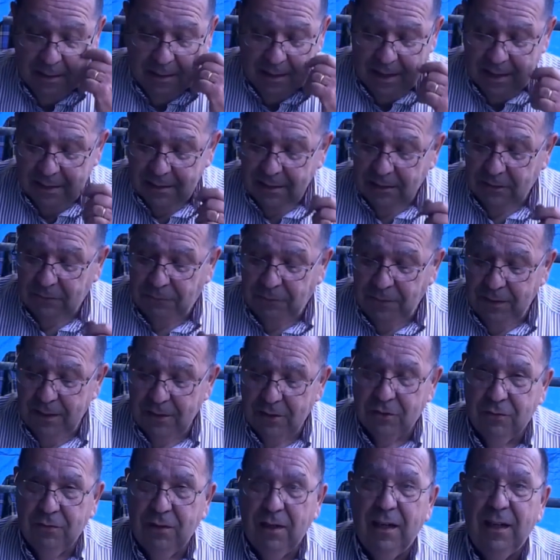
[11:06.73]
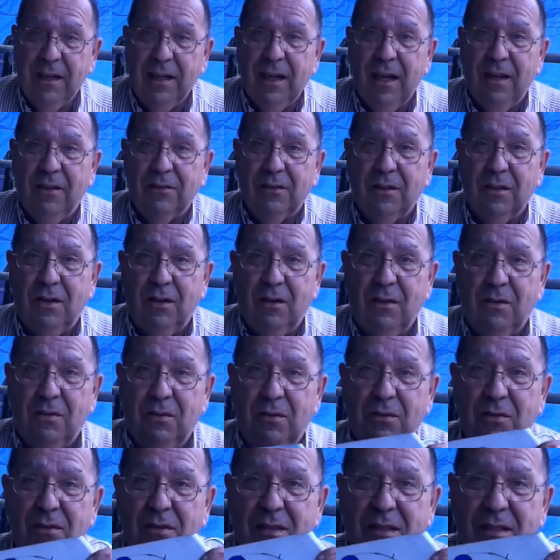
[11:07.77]
I just finished drilling out the
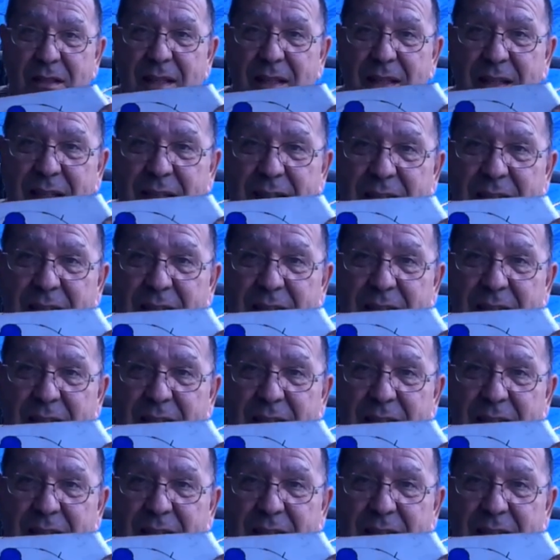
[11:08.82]
holes